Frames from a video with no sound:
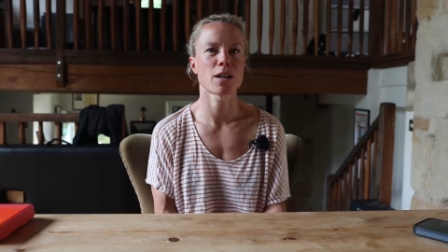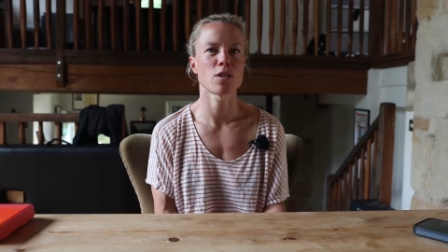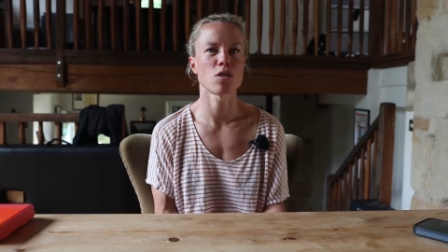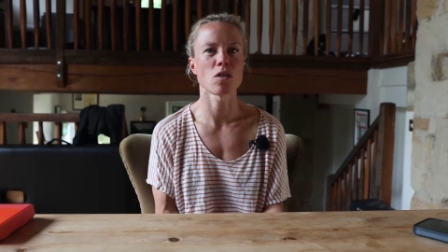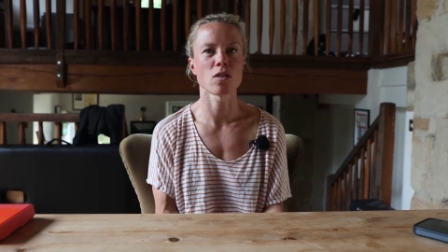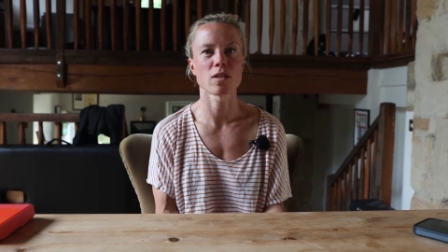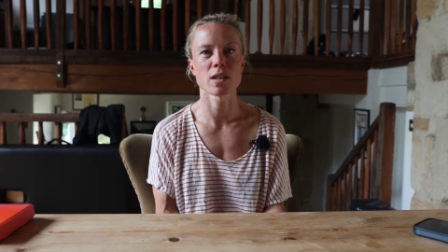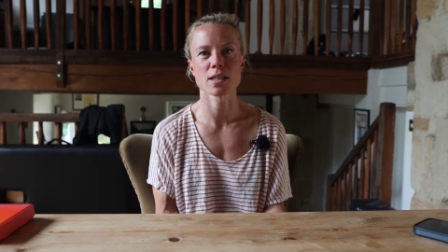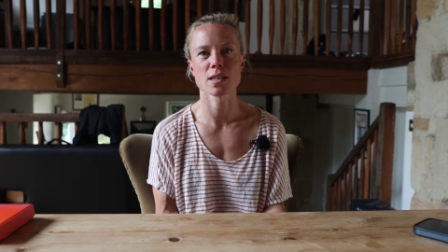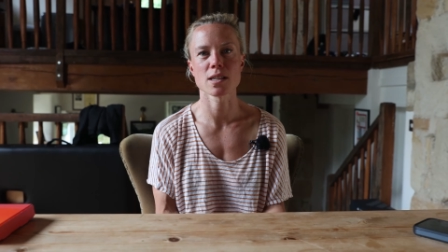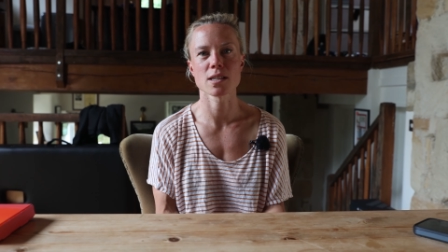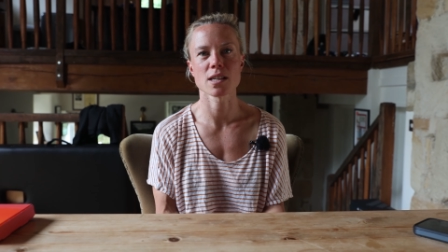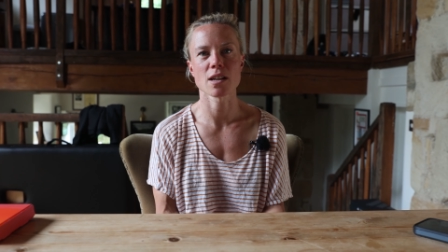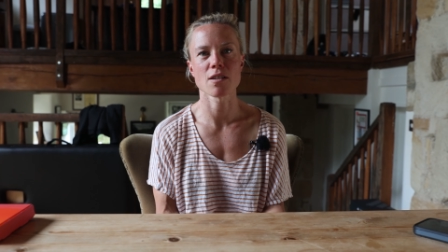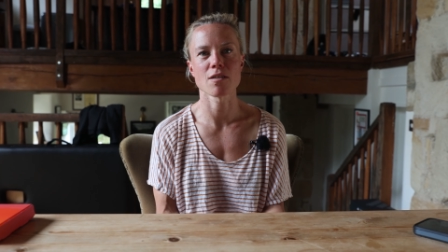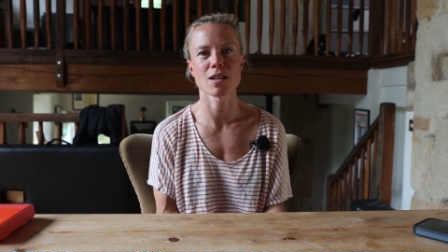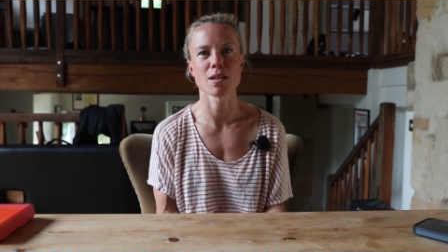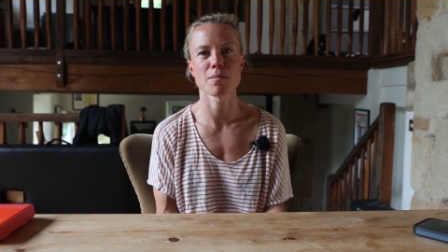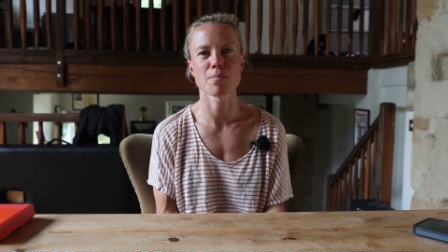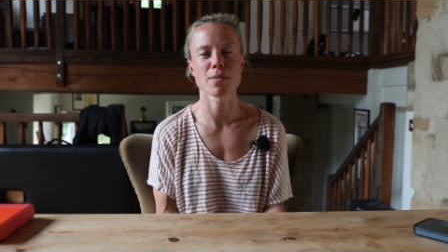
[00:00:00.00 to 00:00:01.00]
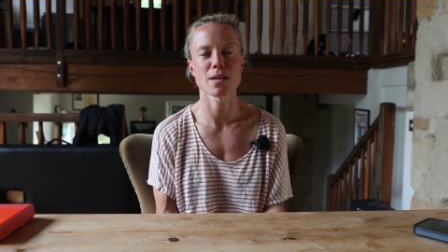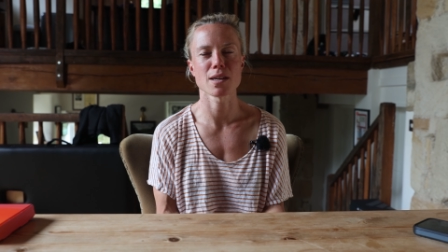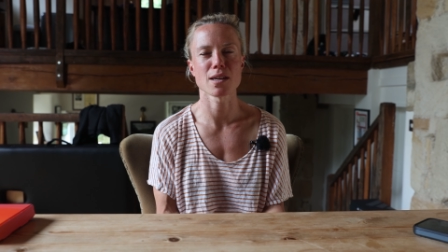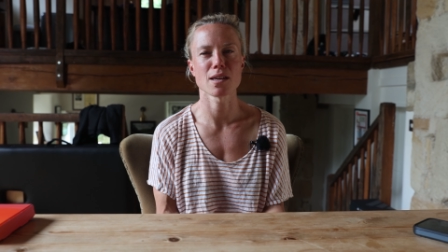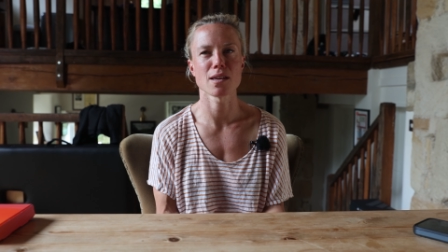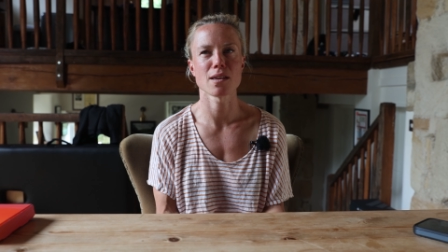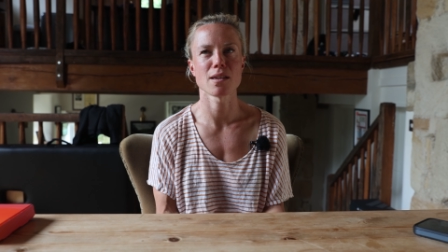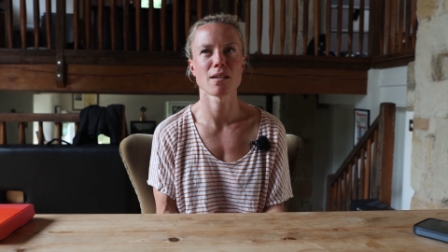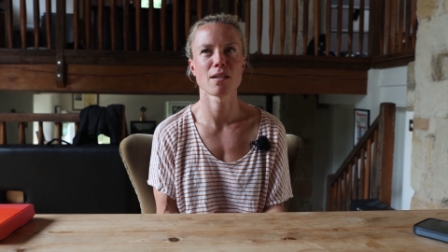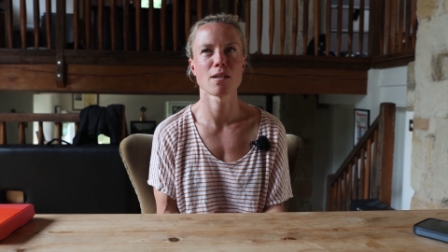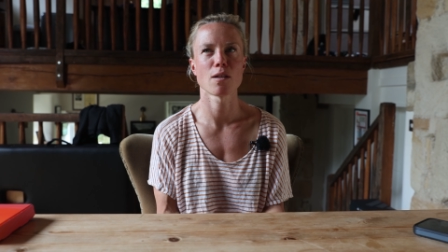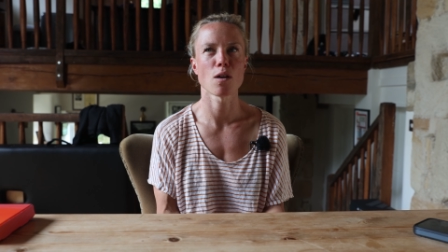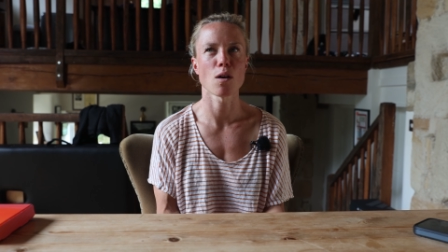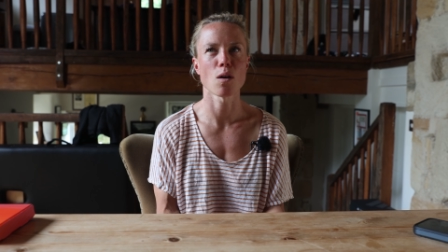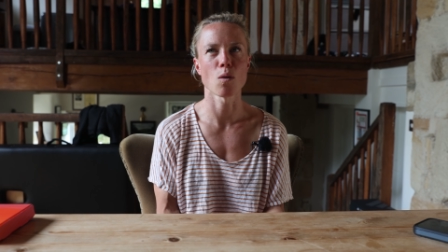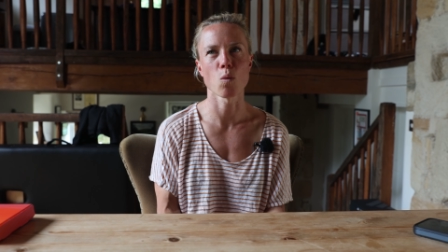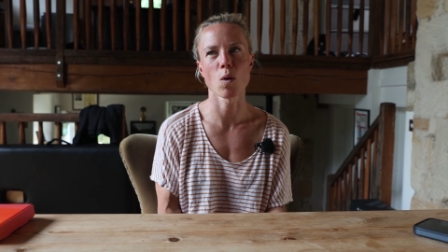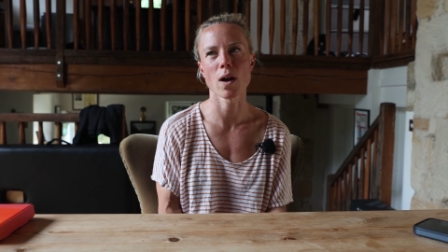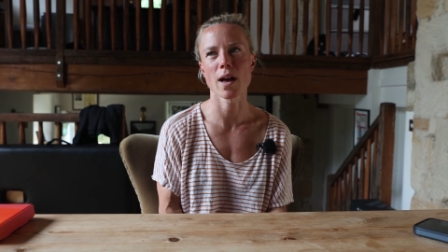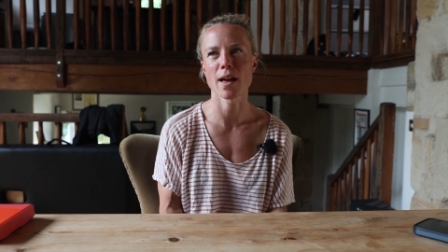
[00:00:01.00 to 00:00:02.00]
and not necessarily be
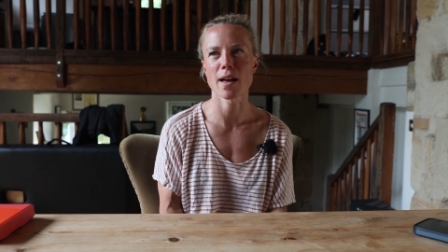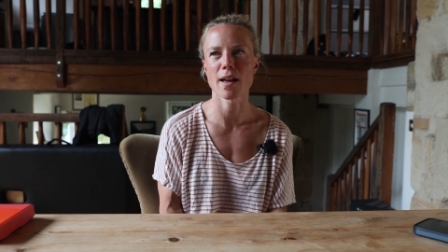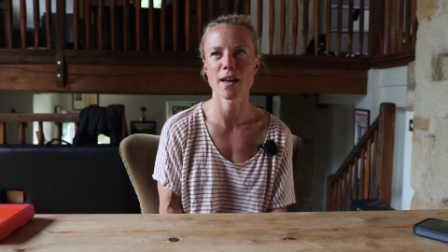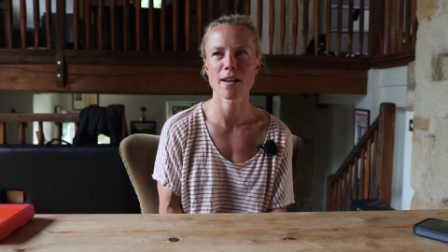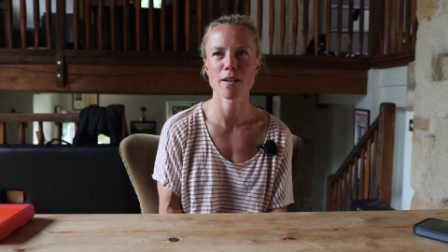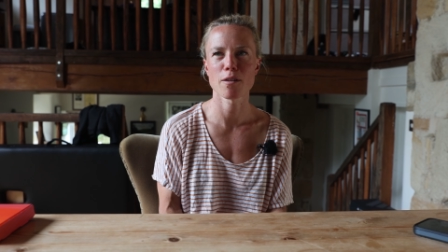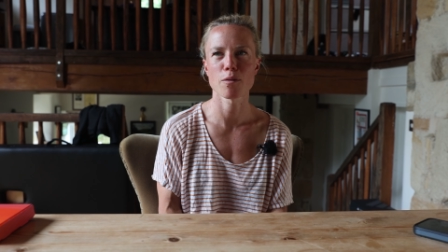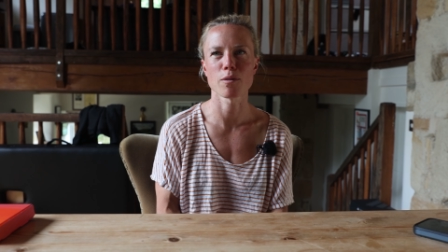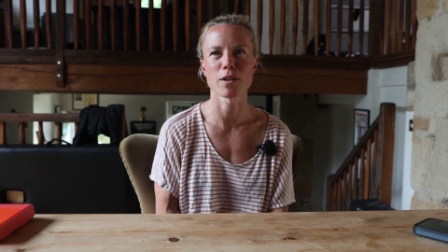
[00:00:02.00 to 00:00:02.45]
aware